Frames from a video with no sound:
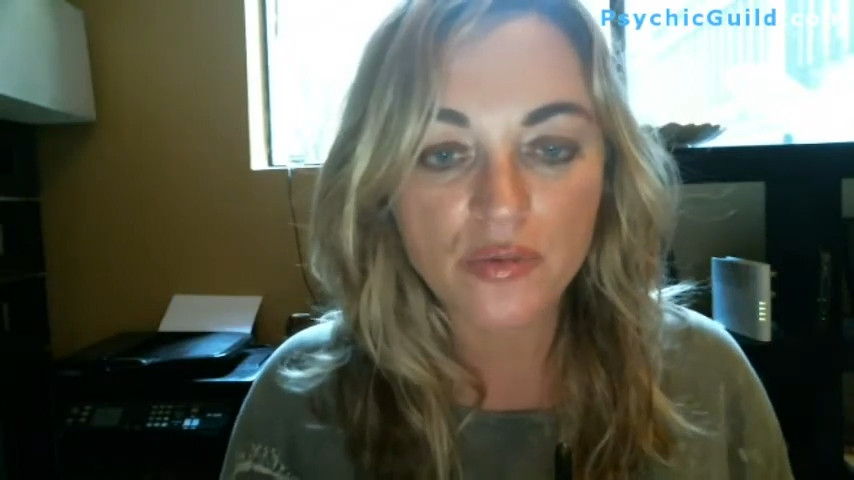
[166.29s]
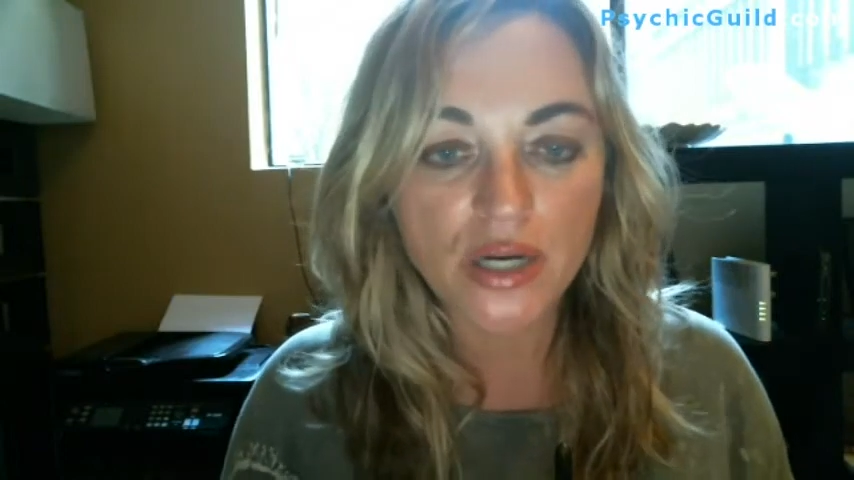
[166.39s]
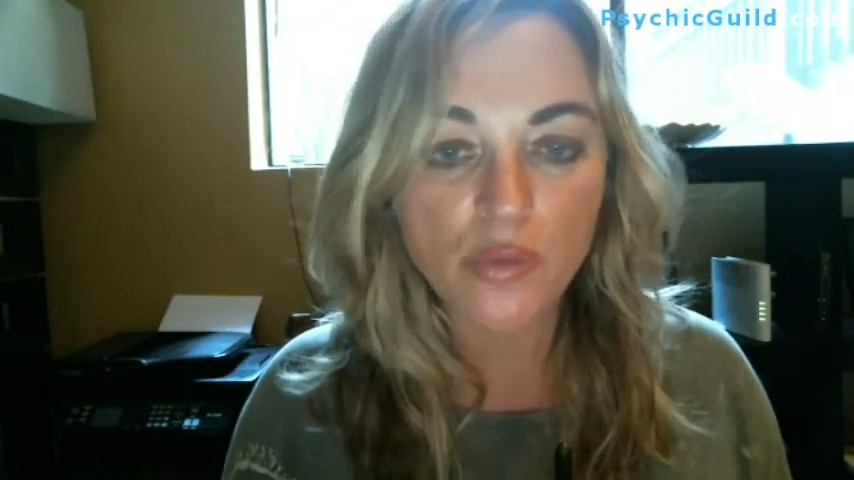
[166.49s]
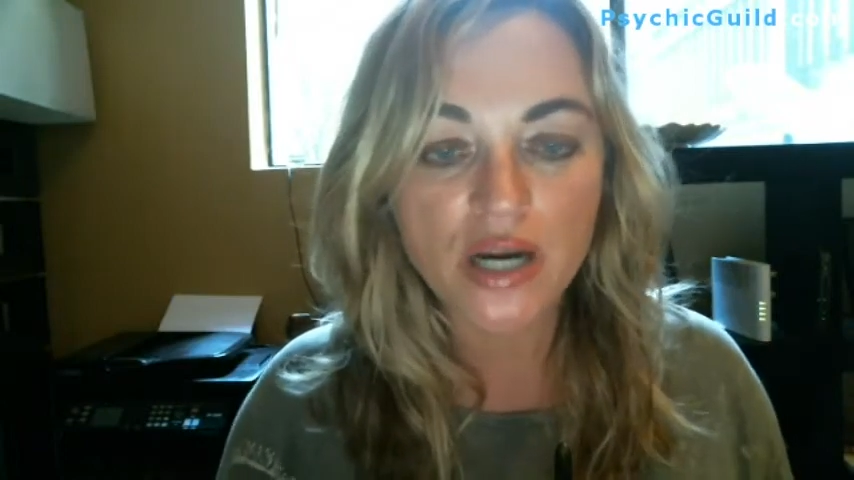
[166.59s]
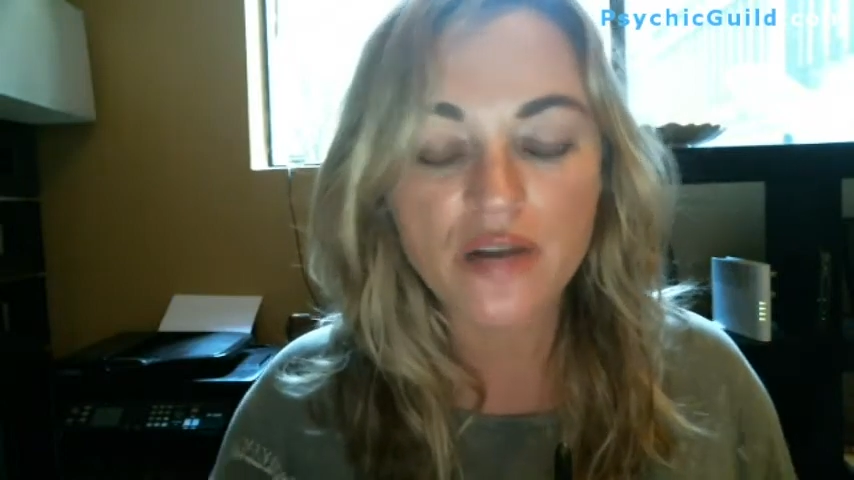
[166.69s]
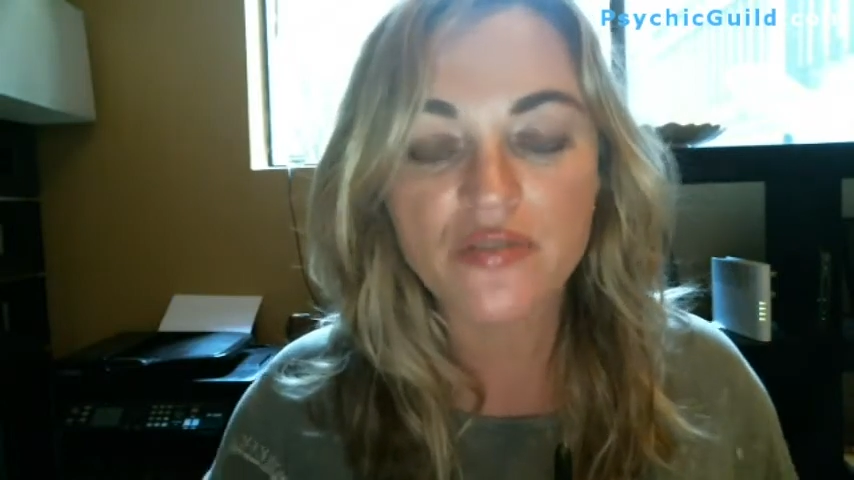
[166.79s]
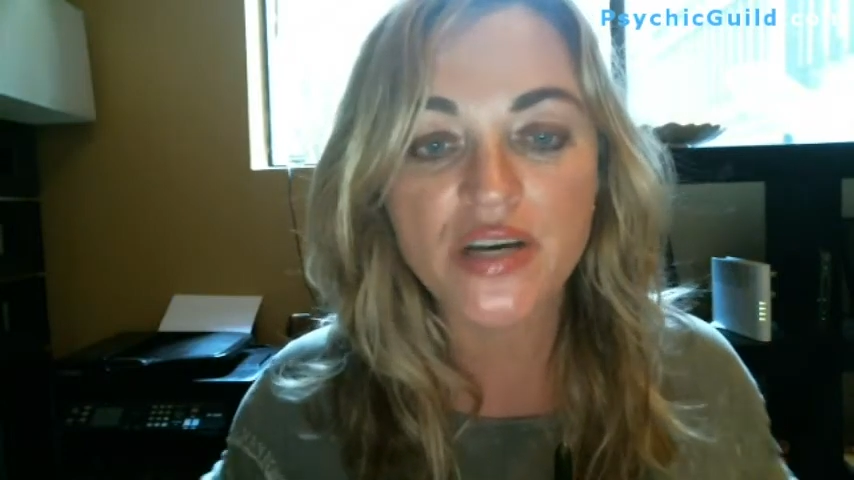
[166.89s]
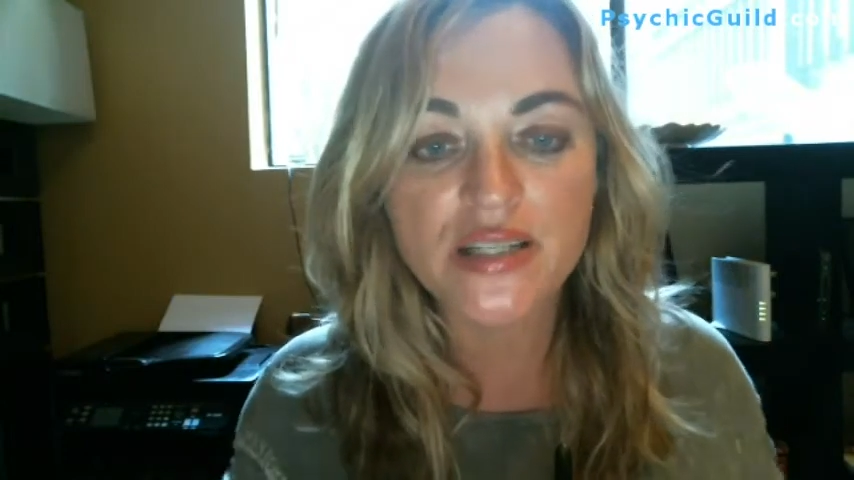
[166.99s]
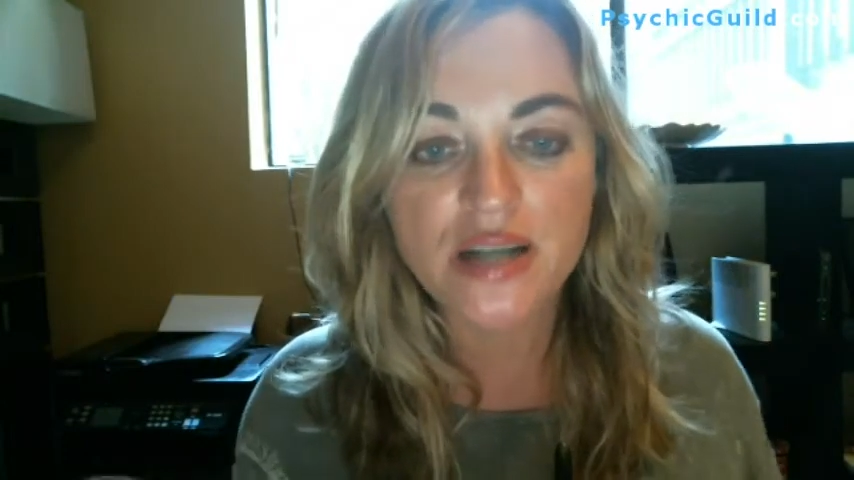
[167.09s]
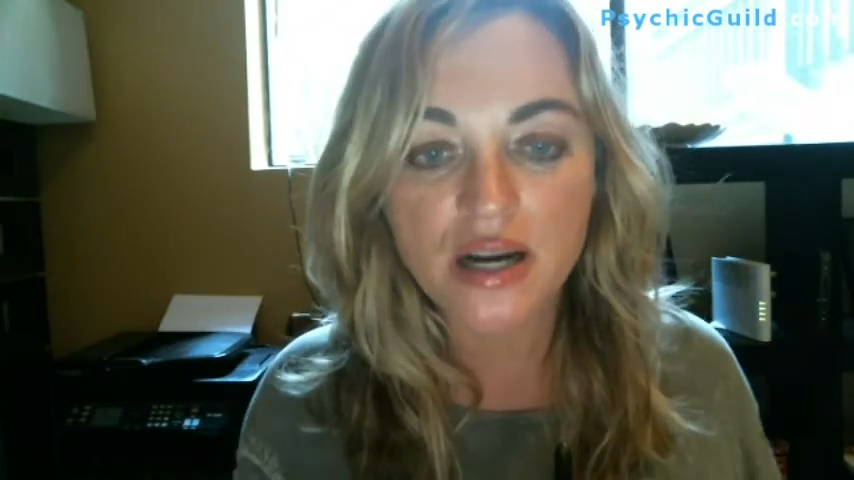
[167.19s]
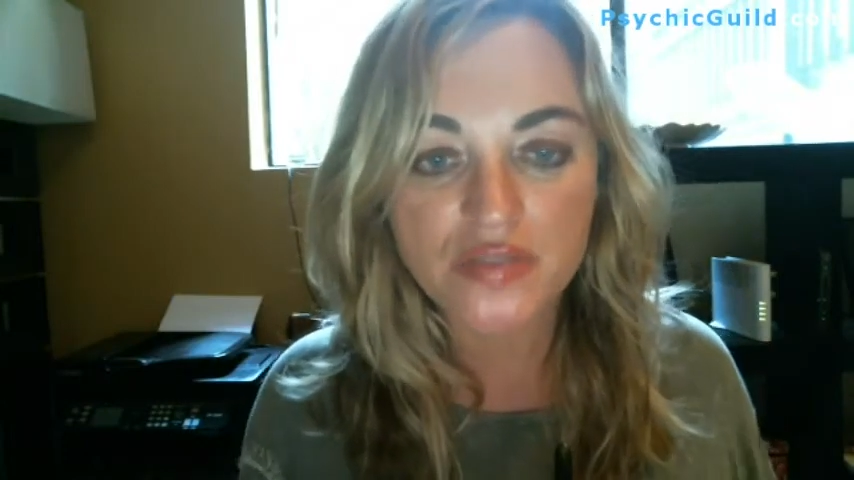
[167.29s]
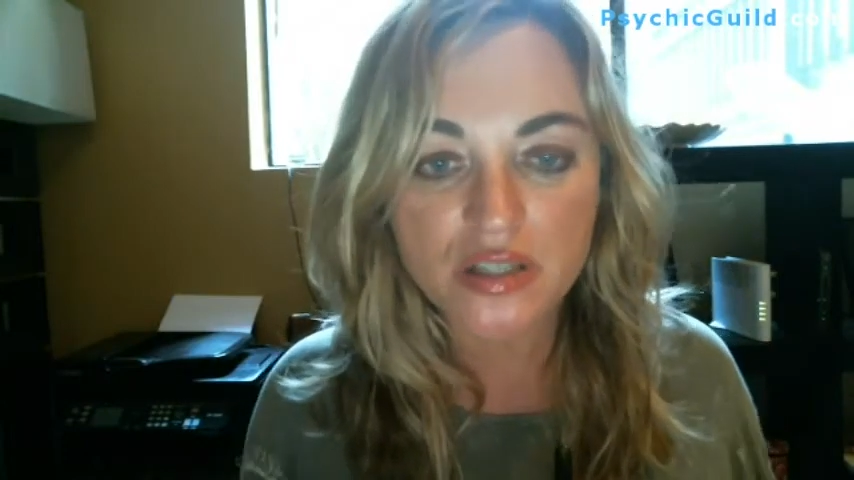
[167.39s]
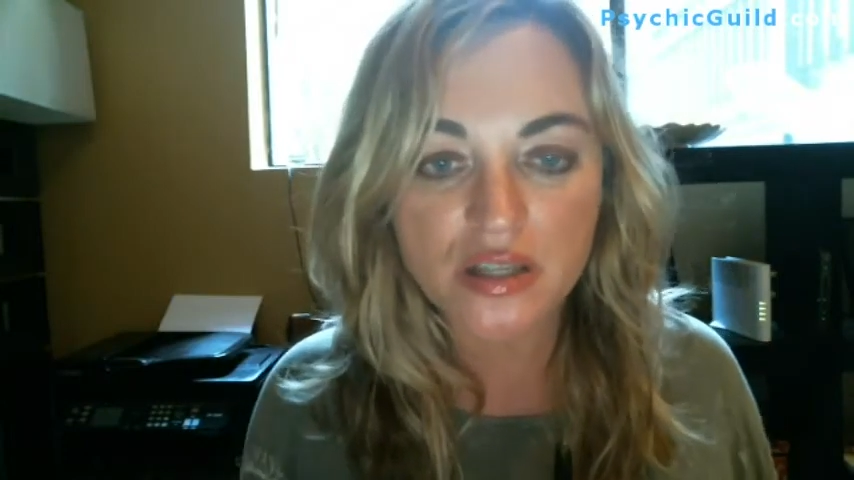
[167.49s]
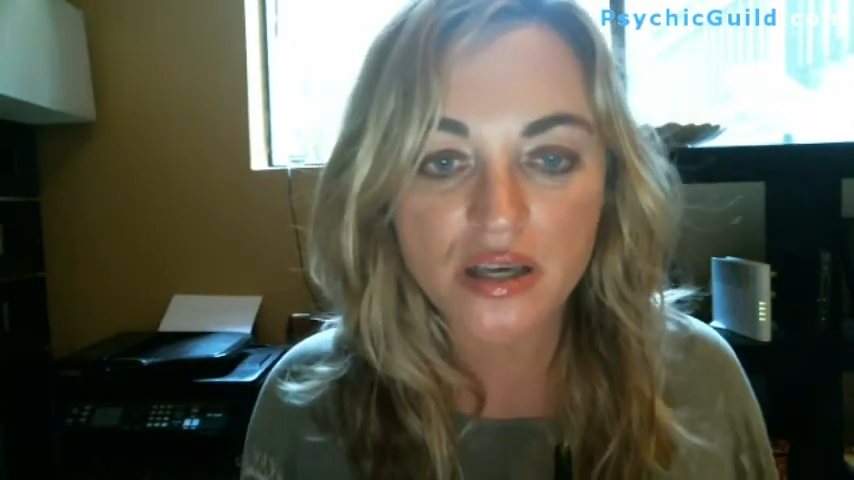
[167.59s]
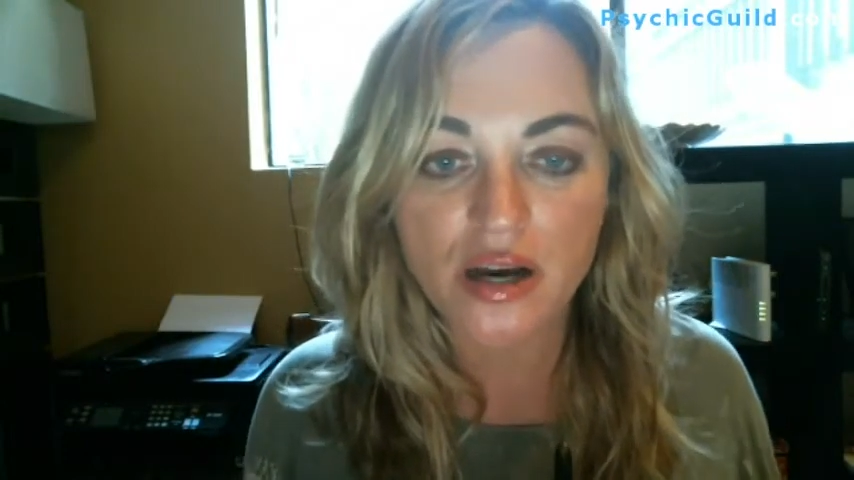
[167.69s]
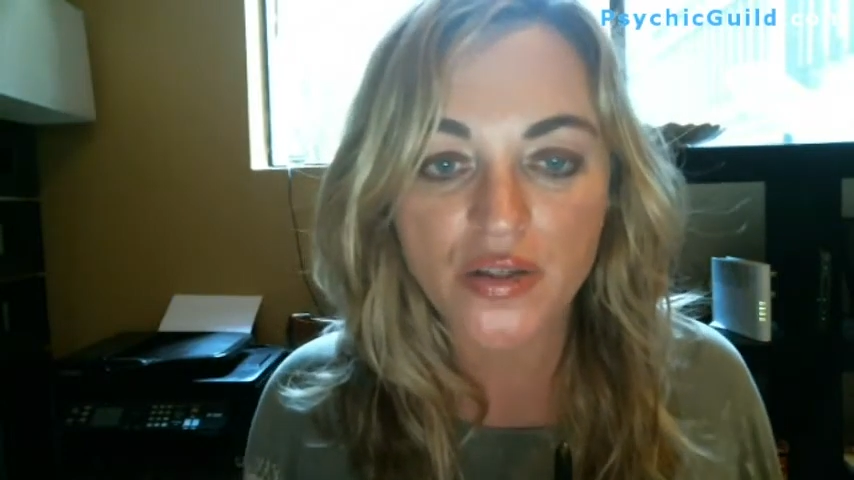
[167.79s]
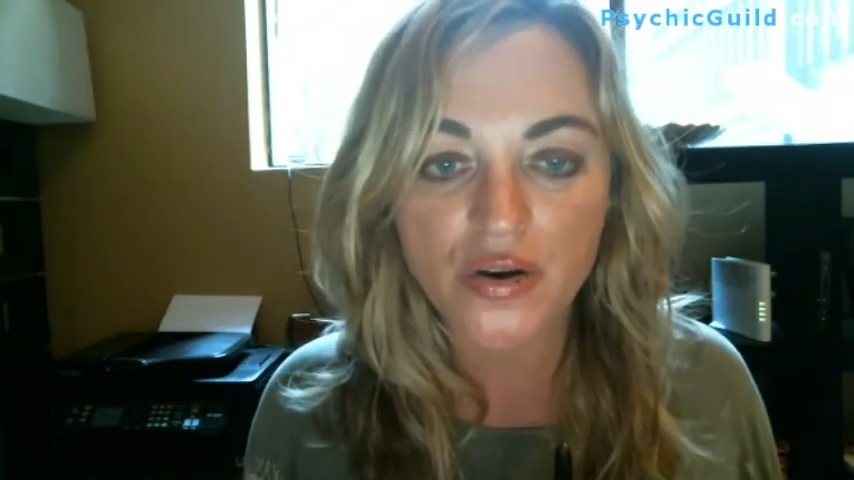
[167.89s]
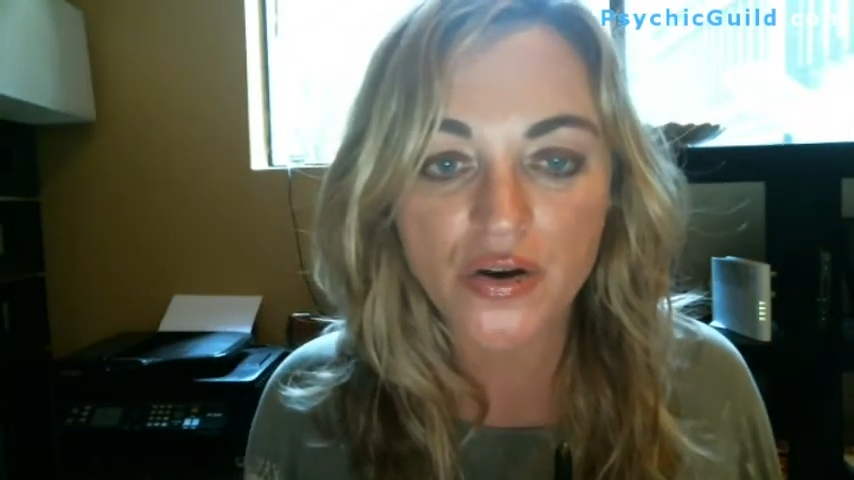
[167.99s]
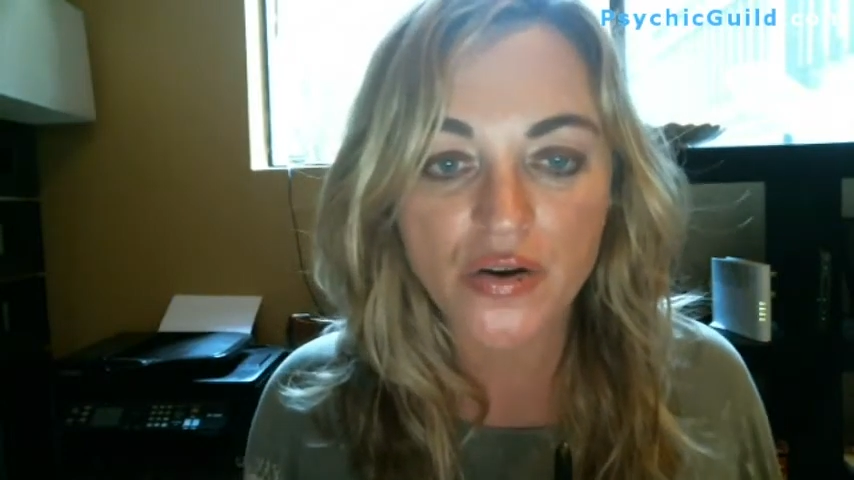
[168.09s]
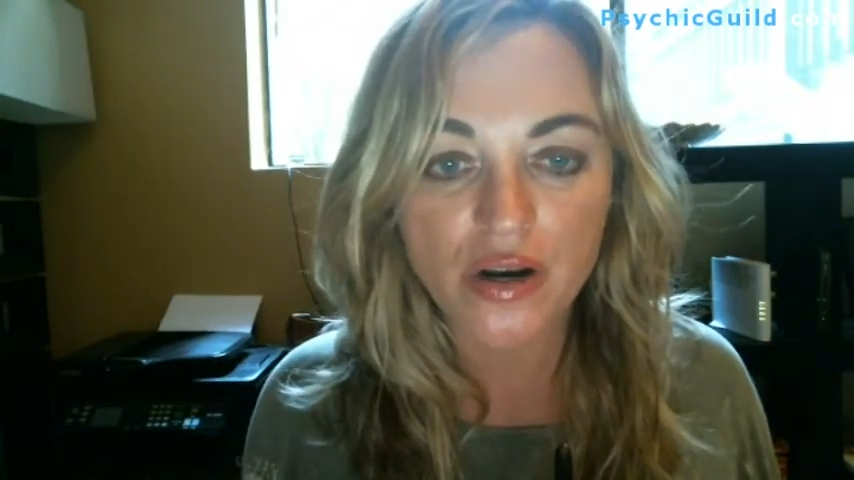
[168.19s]
one event after the
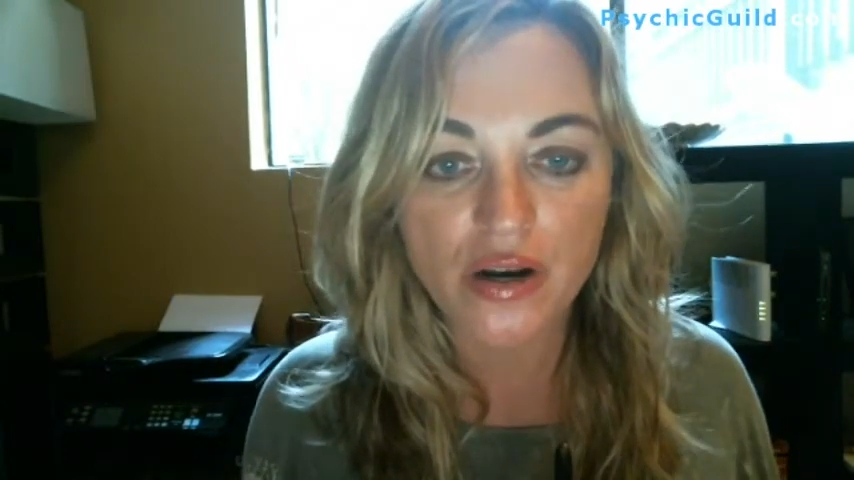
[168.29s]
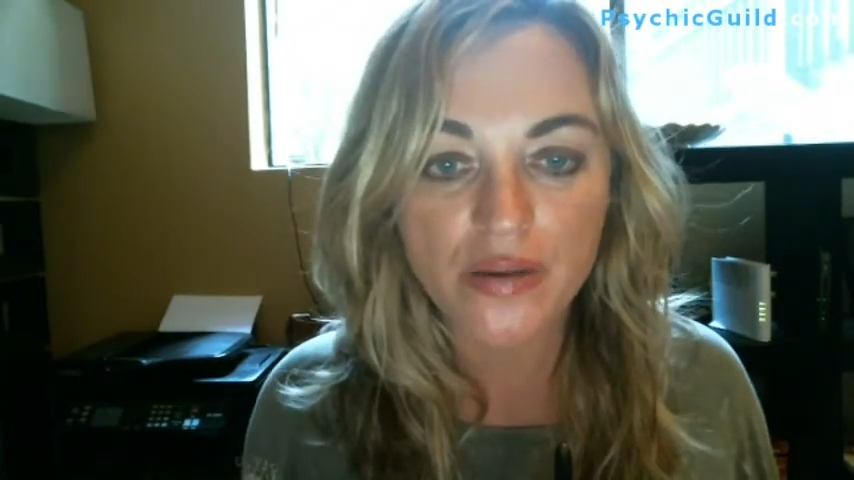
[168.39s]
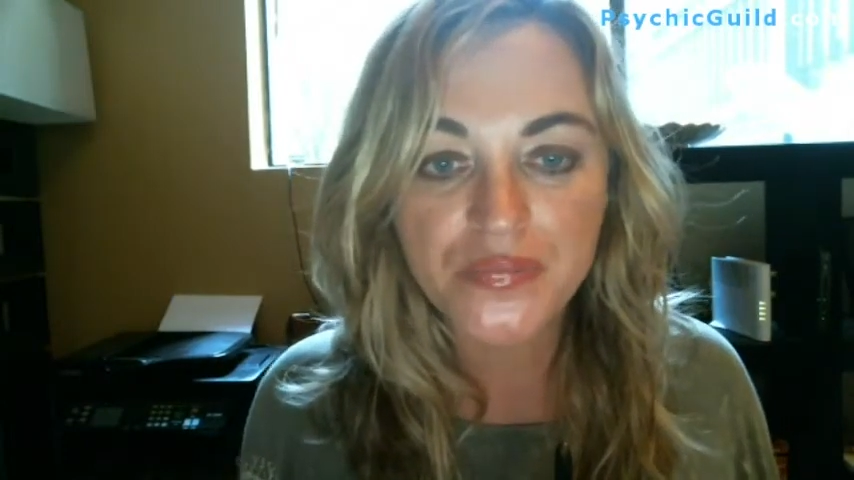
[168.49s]
other and